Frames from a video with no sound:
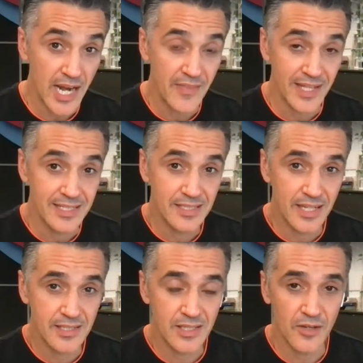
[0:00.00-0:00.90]
the
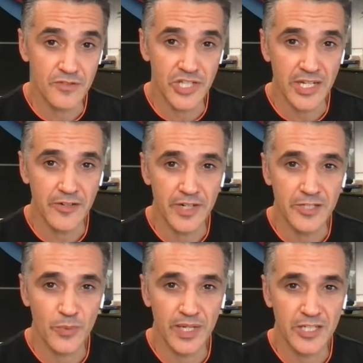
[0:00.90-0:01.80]
6th of January
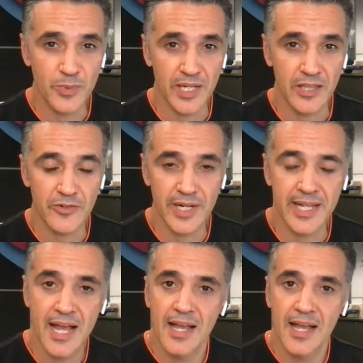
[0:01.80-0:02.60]
2023.